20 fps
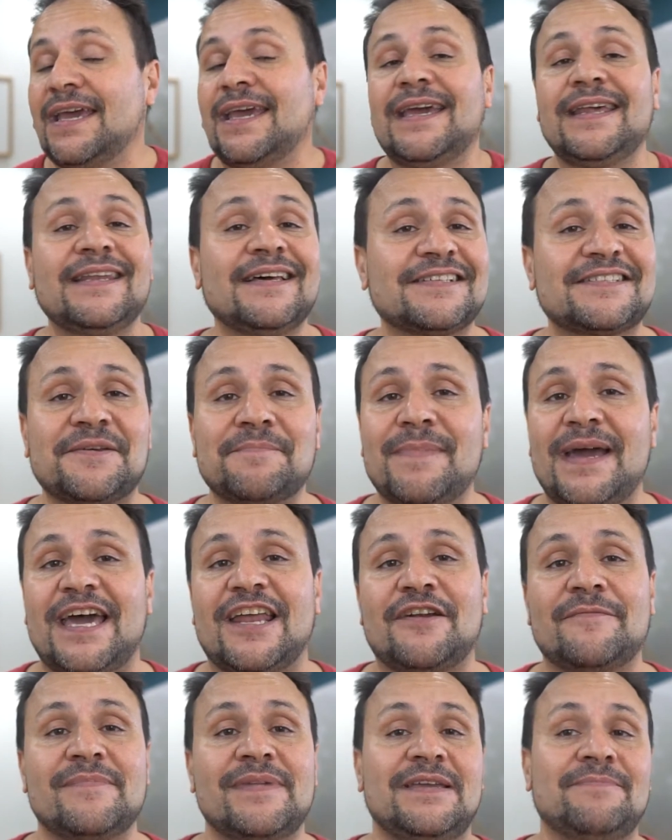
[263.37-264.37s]
It doesn't
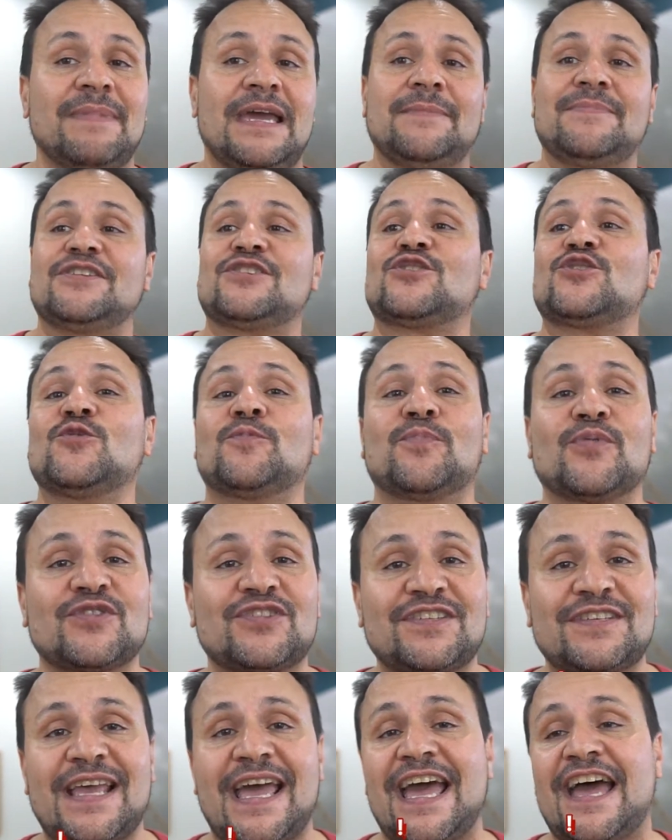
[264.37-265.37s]
matter to me. Maybe Super
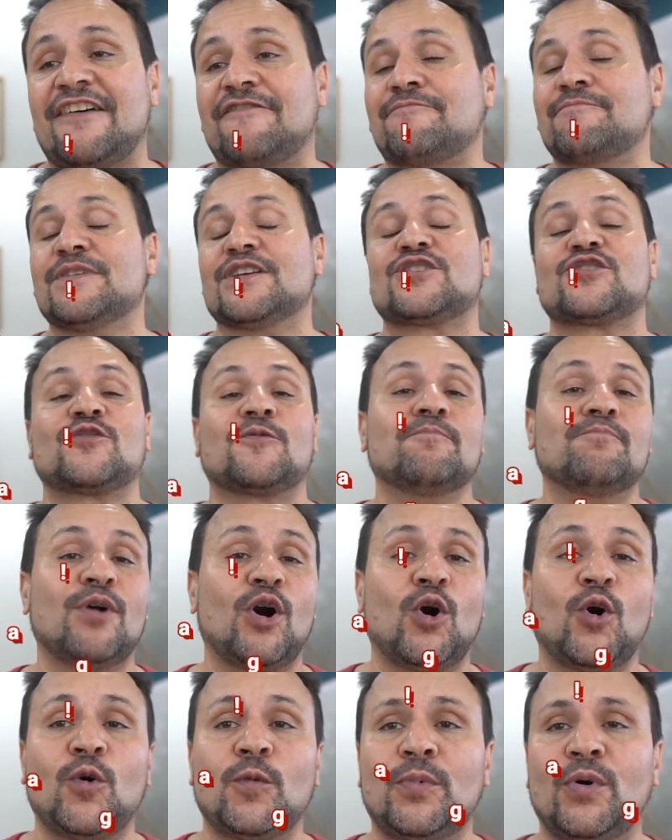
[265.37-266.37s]
Saf, Mr.
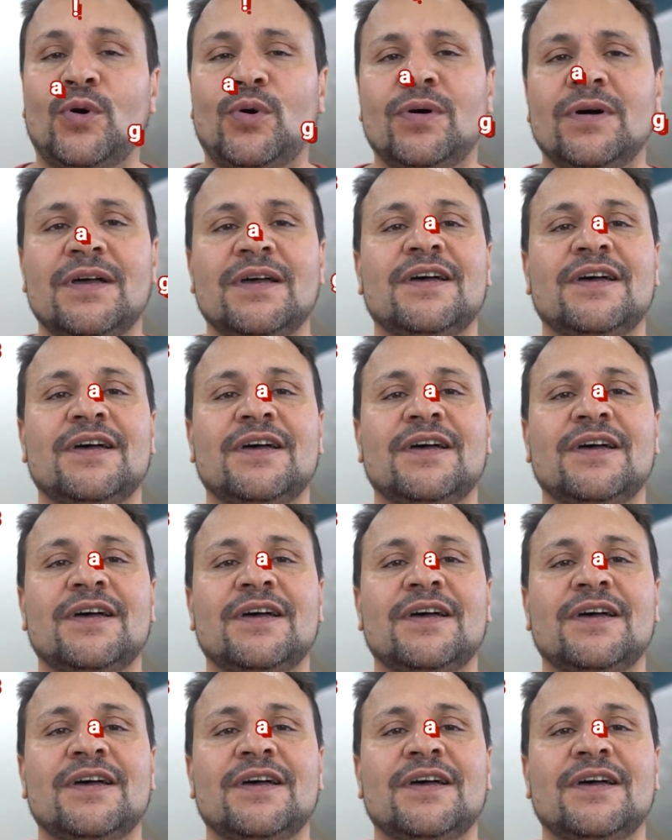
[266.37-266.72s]
Mobile.